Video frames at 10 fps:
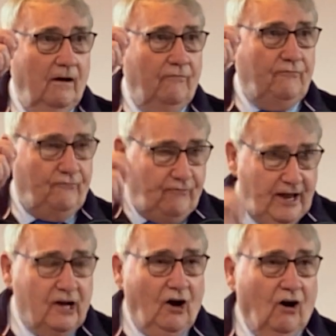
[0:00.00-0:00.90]

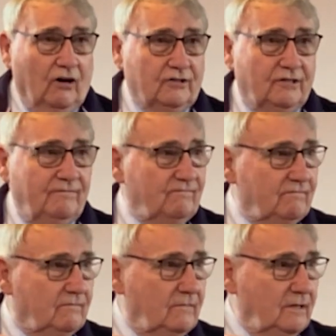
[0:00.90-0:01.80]
Fear God
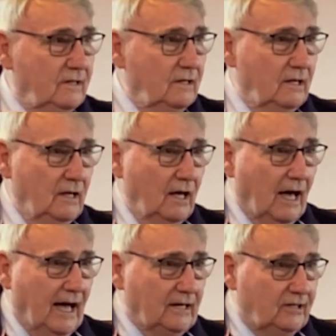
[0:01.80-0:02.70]

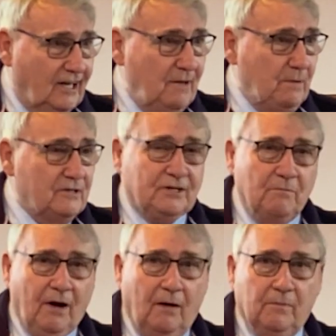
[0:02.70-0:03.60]
and keep his
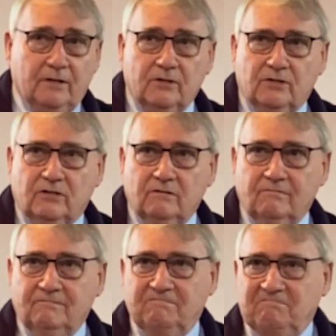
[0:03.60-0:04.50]
commandments.
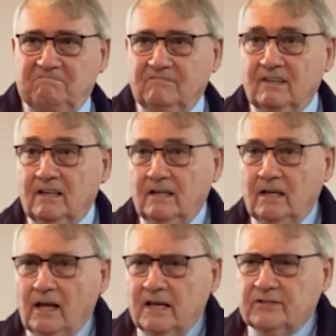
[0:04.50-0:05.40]

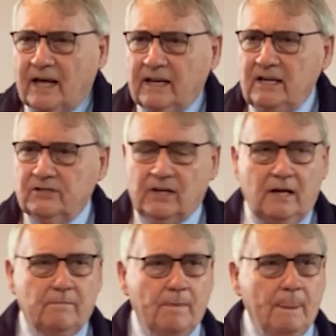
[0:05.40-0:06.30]
Is that
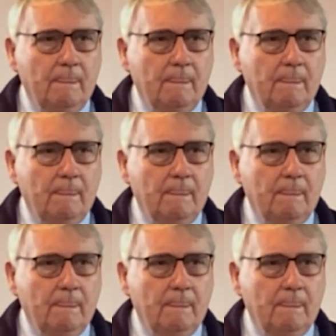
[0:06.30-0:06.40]
easy?